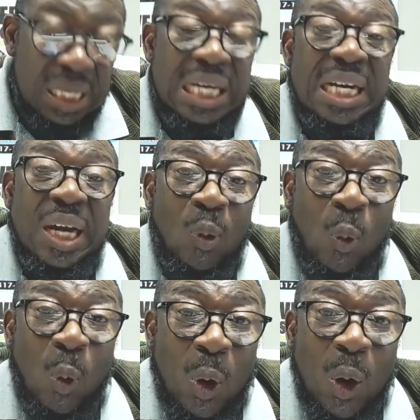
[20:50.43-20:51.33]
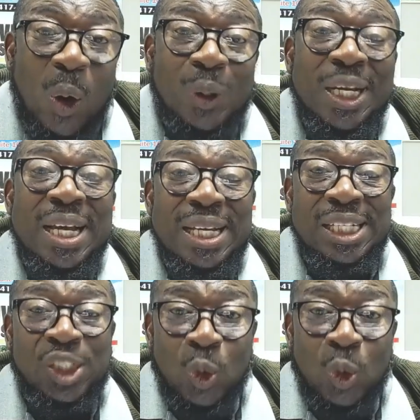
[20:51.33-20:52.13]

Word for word: Reward is